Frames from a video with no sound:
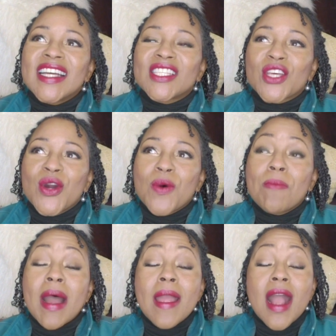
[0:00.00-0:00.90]
So
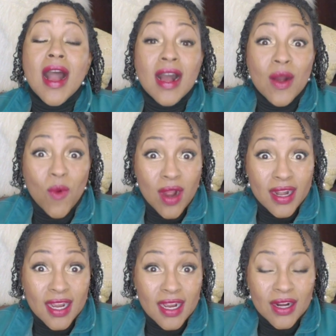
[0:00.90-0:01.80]
my aunt
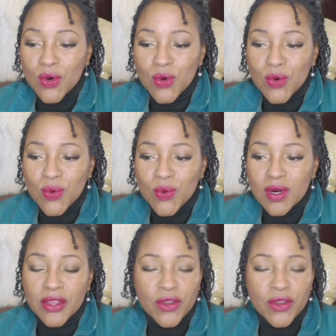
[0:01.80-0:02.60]
Wanda, who,